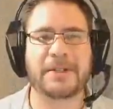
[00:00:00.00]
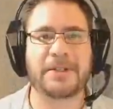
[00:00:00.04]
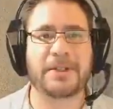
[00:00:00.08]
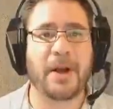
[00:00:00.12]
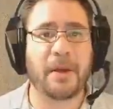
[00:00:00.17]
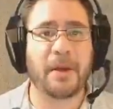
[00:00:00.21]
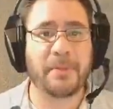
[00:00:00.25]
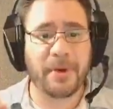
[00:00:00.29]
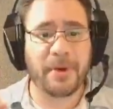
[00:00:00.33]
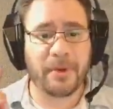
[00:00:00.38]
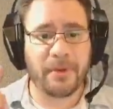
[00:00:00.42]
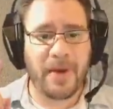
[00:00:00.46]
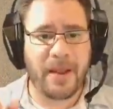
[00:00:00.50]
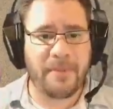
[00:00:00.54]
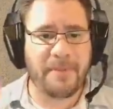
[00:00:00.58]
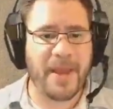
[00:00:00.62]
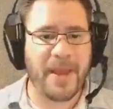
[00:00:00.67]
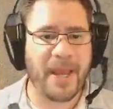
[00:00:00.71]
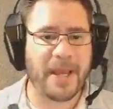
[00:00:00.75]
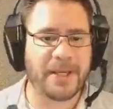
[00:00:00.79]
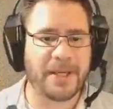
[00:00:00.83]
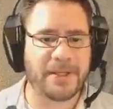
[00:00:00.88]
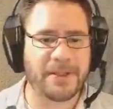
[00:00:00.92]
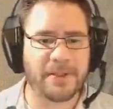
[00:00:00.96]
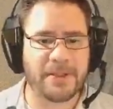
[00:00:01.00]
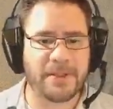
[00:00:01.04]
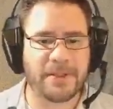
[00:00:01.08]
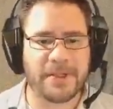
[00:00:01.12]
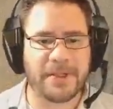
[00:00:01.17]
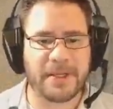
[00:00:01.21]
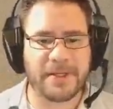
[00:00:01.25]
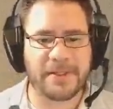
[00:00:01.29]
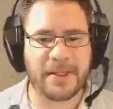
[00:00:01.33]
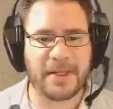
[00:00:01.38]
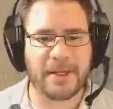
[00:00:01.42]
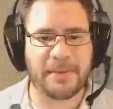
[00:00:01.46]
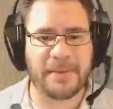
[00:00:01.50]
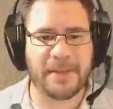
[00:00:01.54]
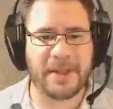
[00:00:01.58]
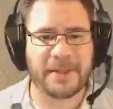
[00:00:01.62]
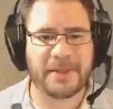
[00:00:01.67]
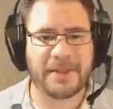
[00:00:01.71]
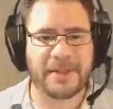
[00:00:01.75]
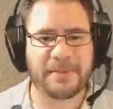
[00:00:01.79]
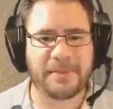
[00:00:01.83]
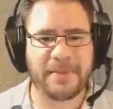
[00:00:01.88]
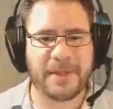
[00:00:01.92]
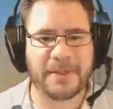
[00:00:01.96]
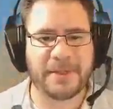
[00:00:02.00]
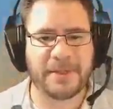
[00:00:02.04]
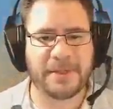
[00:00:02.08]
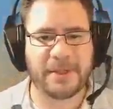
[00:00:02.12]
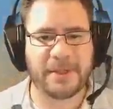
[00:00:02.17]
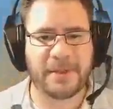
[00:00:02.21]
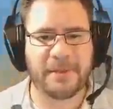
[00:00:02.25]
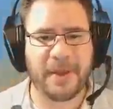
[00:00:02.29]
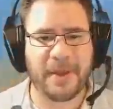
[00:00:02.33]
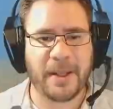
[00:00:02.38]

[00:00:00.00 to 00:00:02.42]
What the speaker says: So I'll be right back as soon as I set up that dispenser